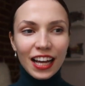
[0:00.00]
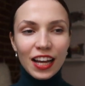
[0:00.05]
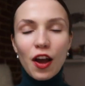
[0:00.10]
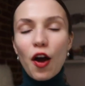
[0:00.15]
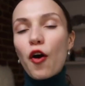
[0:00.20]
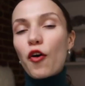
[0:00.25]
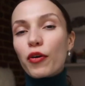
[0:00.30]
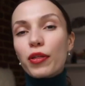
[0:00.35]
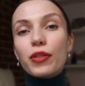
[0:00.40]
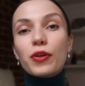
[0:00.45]

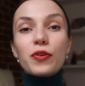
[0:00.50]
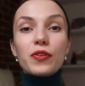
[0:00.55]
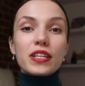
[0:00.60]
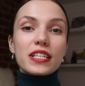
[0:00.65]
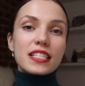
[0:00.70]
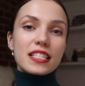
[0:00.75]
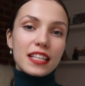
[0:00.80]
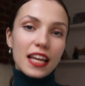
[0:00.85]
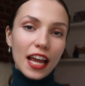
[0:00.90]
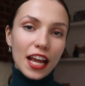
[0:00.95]
go through
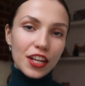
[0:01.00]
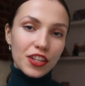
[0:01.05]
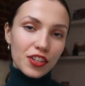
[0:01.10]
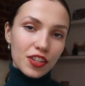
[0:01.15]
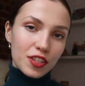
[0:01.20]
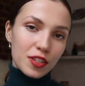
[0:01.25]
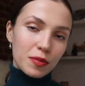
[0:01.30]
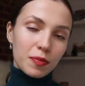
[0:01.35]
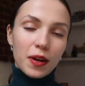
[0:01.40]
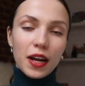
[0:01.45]
the
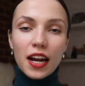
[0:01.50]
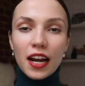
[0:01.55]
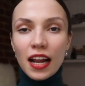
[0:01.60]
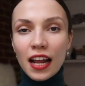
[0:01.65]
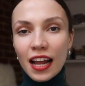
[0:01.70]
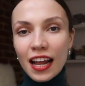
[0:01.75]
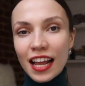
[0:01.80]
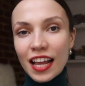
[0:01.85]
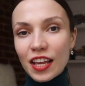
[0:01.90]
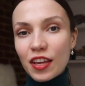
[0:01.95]
stages
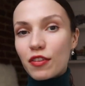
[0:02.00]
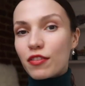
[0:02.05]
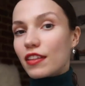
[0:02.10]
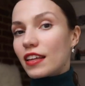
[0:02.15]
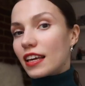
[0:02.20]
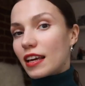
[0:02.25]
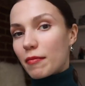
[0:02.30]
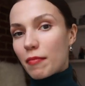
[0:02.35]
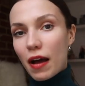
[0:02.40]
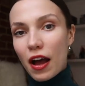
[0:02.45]
where you
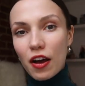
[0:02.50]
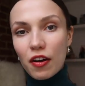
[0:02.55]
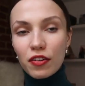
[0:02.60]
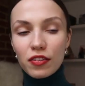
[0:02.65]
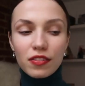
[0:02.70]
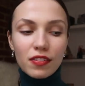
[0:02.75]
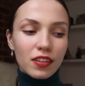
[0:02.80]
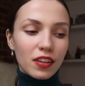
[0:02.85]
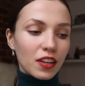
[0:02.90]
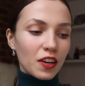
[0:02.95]
think
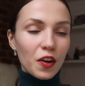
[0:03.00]
about,